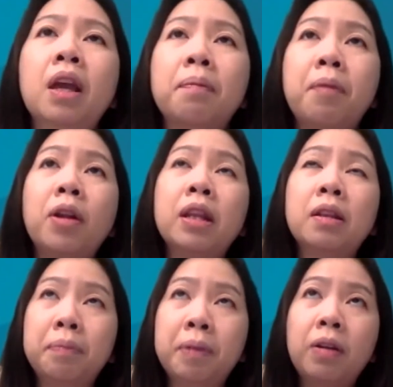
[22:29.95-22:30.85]
But
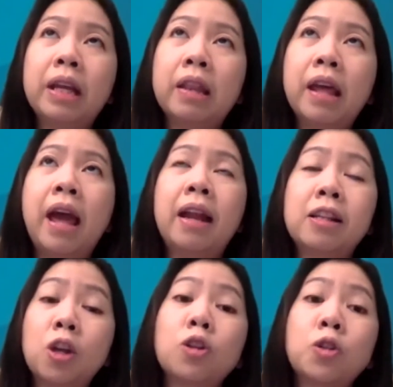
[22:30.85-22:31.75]
on the other hand,
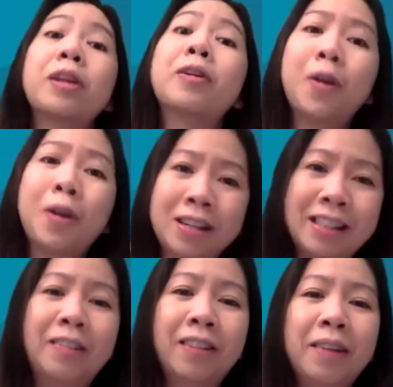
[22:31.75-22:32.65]
it's also their
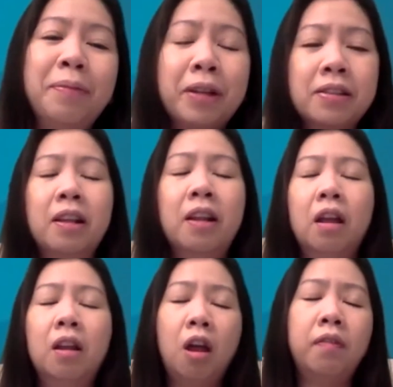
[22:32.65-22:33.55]
content, right? Because
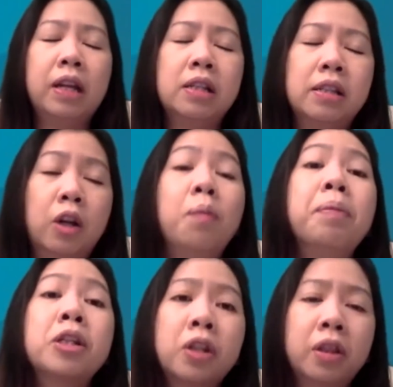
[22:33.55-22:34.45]
a lot of it is they
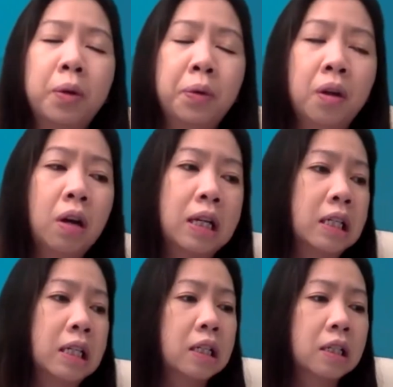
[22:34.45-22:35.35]
commission their own
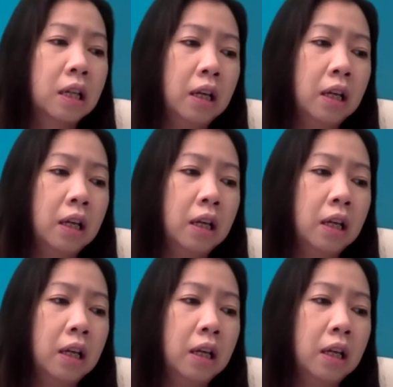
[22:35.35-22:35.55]
content.